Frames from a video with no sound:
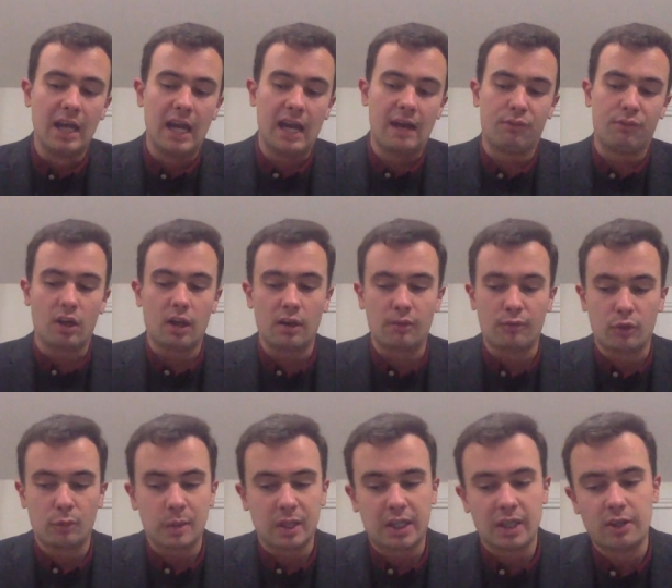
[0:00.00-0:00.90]
uh, for
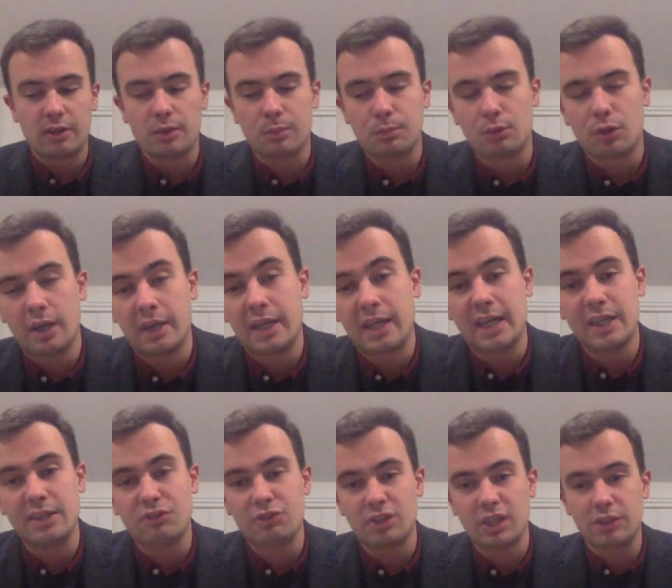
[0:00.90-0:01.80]
Oliver McKiernan. Brian
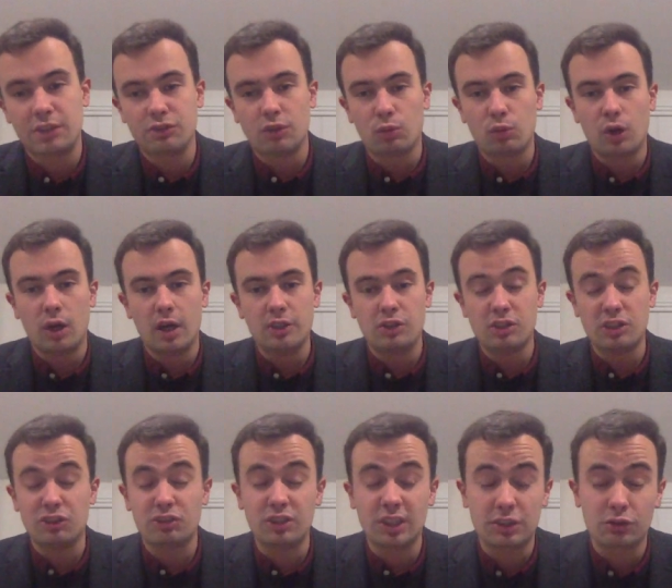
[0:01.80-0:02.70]
Hayes takes the ride.
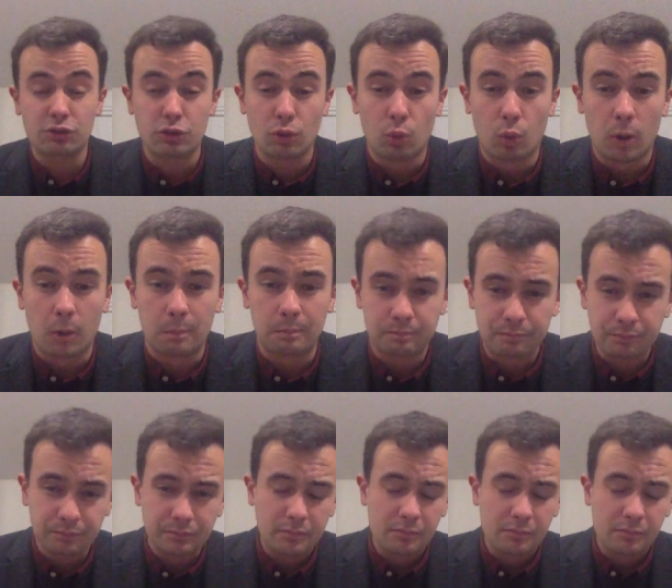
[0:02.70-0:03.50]
She's 6 to 1.